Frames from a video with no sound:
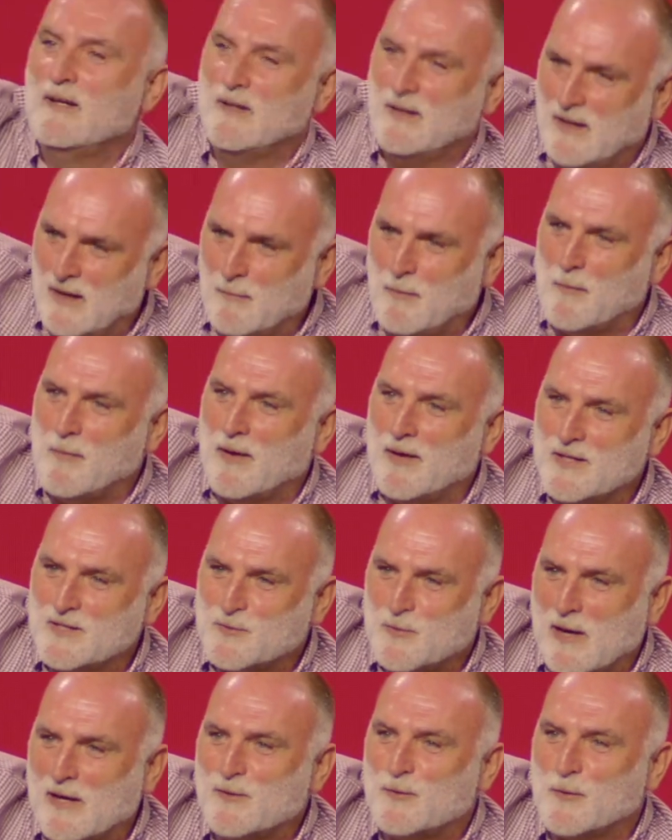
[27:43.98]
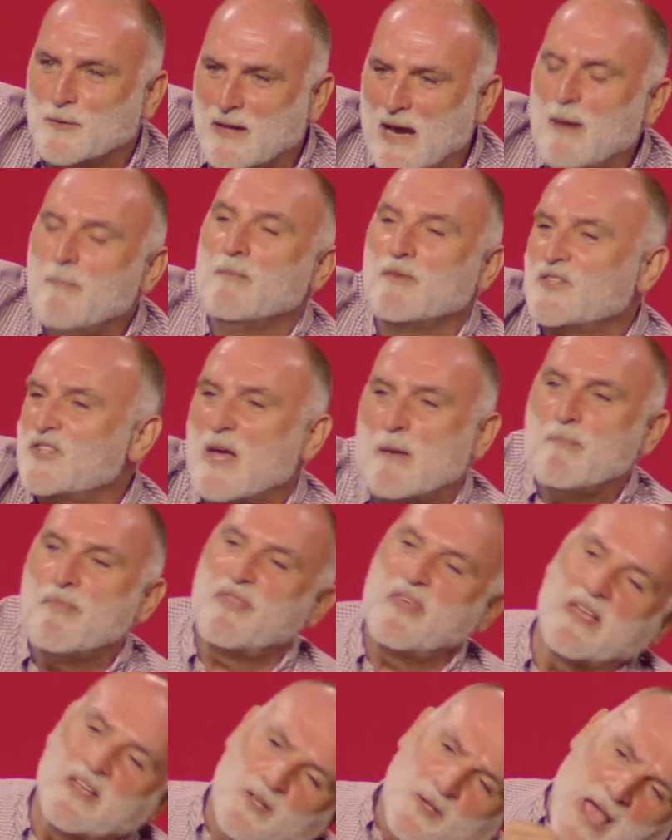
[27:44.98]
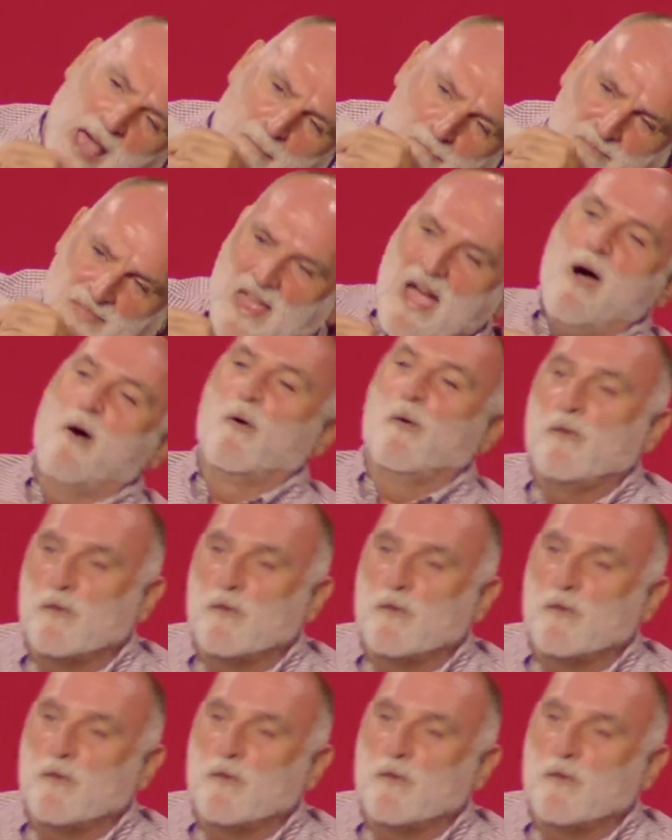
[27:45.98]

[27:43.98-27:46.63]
Everybody's trying to climb. Same thing. Come down.